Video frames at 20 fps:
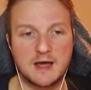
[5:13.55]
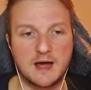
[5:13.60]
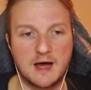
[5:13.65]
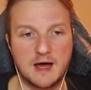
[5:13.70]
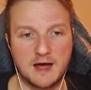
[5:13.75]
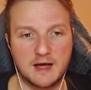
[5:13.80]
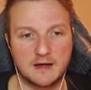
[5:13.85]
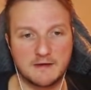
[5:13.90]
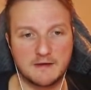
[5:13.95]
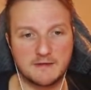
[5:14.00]

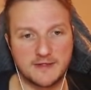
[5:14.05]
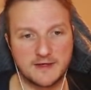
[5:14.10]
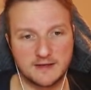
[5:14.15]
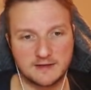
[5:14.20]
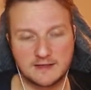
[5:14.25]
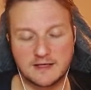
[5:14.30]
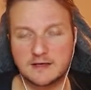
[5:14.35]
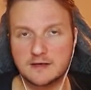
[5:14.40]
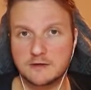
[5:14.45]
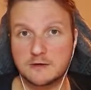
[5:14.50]
I think
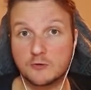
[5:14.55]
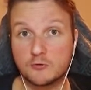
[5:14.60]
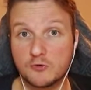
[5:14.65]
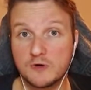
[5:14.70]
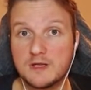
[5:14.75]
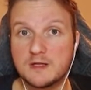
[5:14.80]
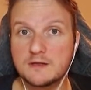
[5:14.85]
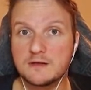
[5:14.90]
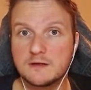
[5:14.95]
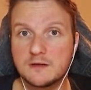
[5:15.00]
that is a
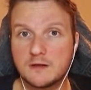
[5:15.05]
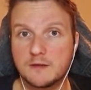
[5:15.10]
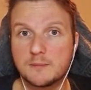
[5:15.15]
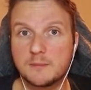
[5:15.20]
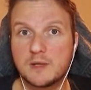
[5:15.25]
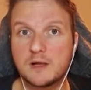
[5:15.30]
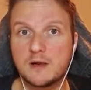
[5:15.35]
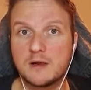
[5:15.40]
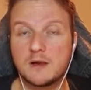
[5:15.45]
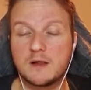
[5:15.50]

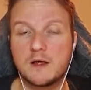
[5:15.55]
reasonable